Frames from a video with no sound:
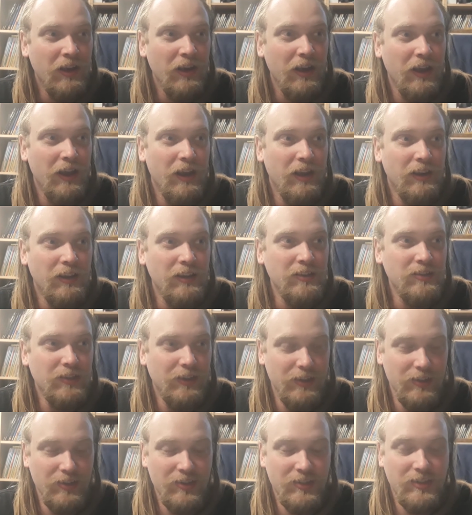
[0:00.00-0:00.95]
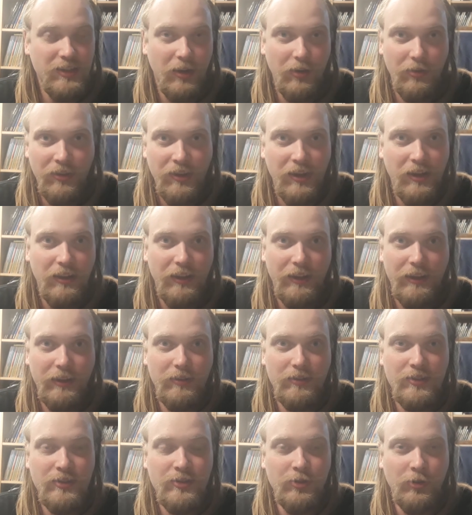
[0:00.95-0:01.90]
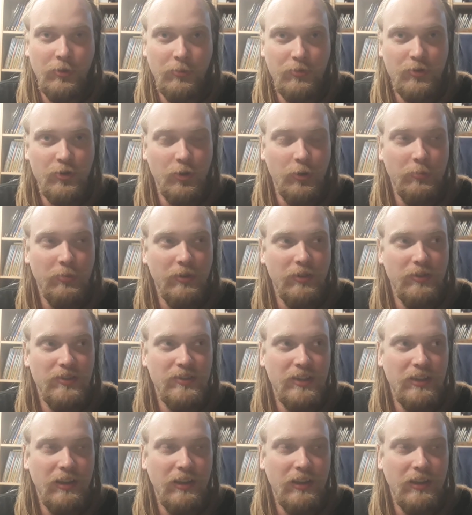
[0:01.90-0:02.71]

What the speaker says: And he's like stealth killing stormtroopers.